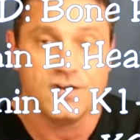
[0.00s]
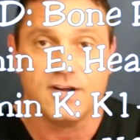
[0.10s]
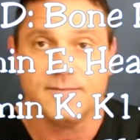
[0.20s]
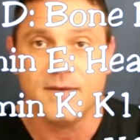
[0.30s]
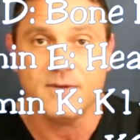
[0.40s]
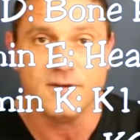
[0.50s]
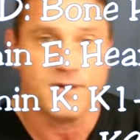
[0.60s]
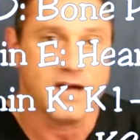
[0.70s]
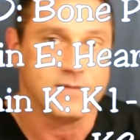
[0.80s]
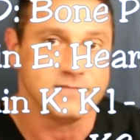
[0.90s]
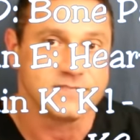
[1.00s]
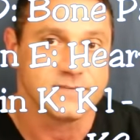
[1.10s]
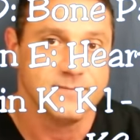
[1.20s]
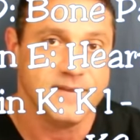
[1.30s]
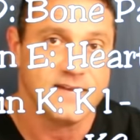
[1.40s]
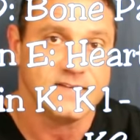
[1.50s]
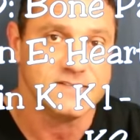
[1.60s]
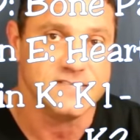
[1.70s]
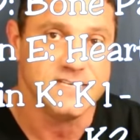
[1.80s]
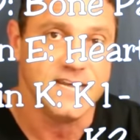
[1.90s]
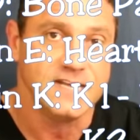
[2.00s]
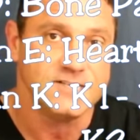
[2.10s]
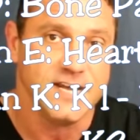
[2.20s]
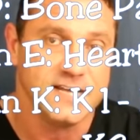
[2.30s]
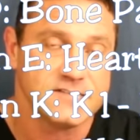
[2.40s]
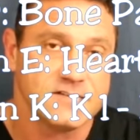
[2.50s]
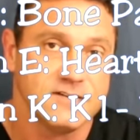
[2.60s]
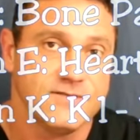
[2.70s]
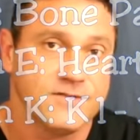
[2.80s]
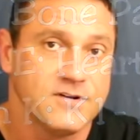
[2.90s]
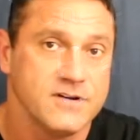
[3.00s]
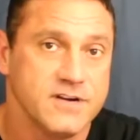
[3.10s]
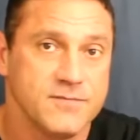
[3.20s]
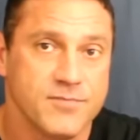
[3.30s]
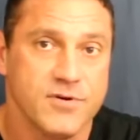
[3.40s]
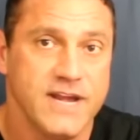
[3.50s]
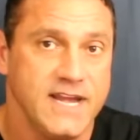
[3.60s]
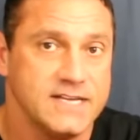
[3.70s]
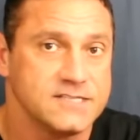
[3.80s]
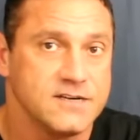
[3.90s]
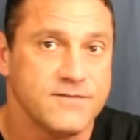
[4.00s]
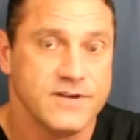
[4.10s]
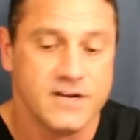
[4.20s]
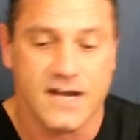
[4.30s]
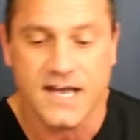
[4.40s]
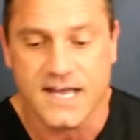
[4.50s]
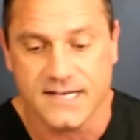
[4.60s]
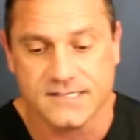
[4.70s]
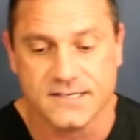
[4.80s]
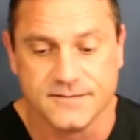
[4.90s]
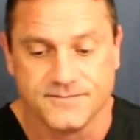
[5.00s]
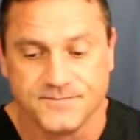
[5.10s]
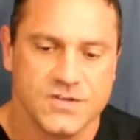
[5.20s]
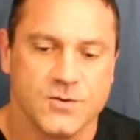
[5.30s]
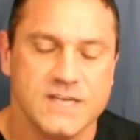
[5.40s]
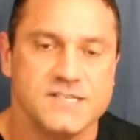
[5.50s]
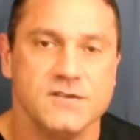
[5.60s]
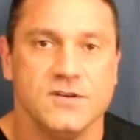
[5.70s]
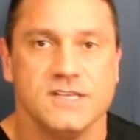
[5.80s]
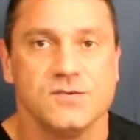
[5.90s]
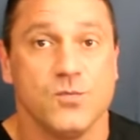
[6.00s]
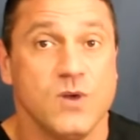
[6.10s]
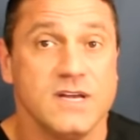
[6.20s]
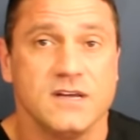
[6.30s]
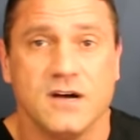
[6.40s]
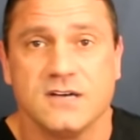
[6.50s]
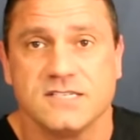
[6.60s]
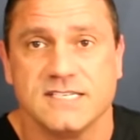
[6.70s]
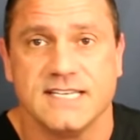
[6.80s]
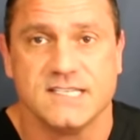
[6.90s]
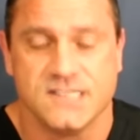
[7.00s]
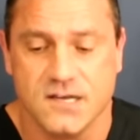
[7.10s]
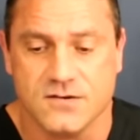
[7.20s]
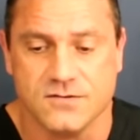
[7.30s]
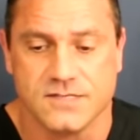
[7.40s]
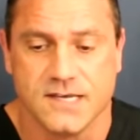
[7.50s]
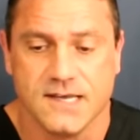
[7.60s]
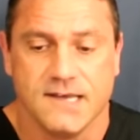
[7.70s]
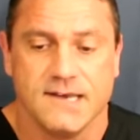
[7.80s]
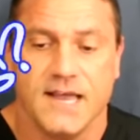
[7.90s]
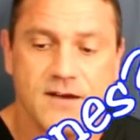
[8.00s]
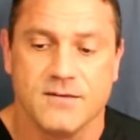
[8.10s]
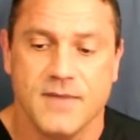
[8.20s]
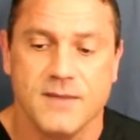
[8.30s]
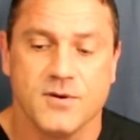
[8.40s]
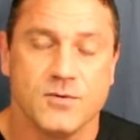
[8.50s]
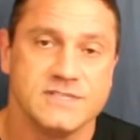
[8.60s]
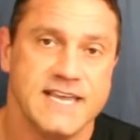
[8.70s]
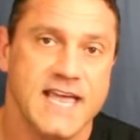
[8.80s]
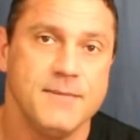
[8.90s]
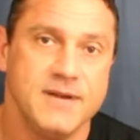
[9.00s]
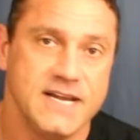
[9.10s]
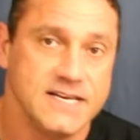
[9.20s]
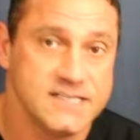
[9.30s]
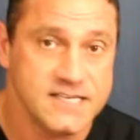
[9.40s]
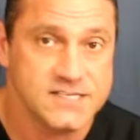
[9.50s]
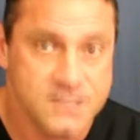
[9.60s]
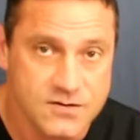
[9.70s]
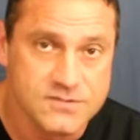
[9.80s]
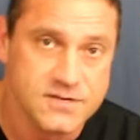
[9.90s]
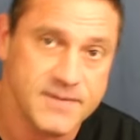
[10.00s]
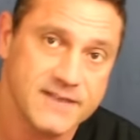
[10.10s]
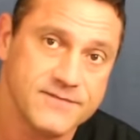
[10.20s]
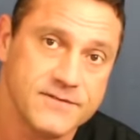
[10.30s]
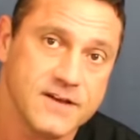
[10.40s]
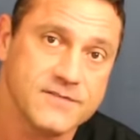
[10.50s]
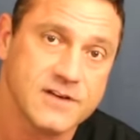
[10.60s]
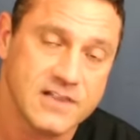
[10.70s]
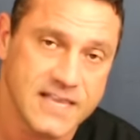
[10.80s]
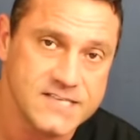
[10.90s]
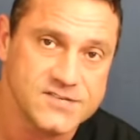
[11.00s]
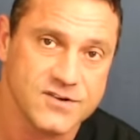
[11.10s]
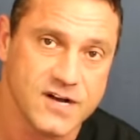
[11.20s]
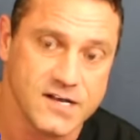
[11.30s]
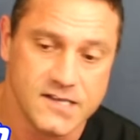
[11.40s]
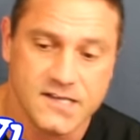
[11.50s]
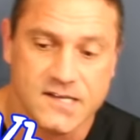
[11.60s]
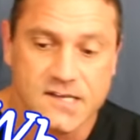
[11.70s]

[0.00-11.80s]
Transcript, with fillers: you're going to have memory problems because DHA is good for your brain, it's good for your eyes. So the question is, what causes these stones? Now remember, what's happening is these stones are made of, of cholesterol.